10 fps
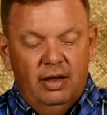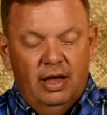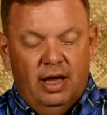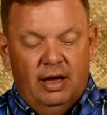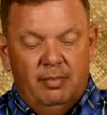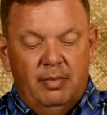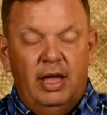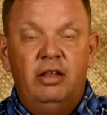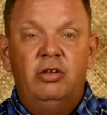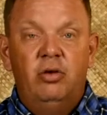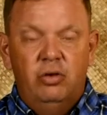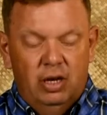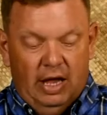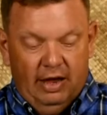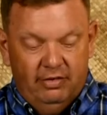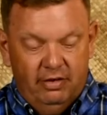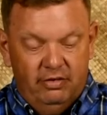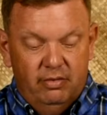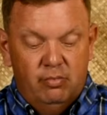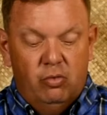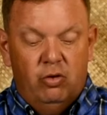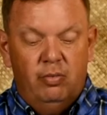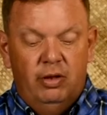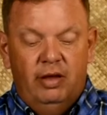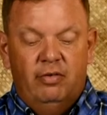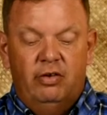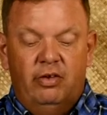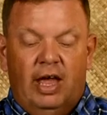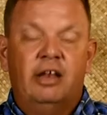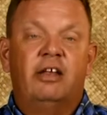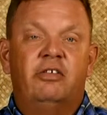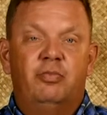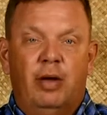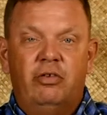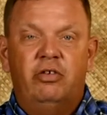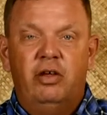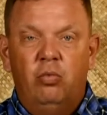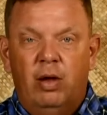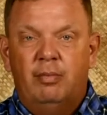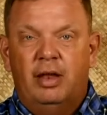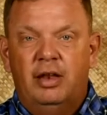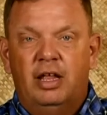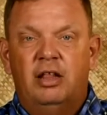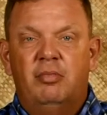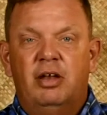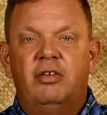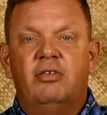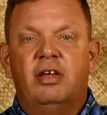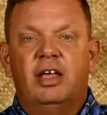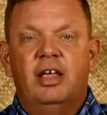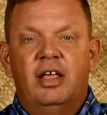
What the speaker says: it utilizes more believers and especially women in the ministry.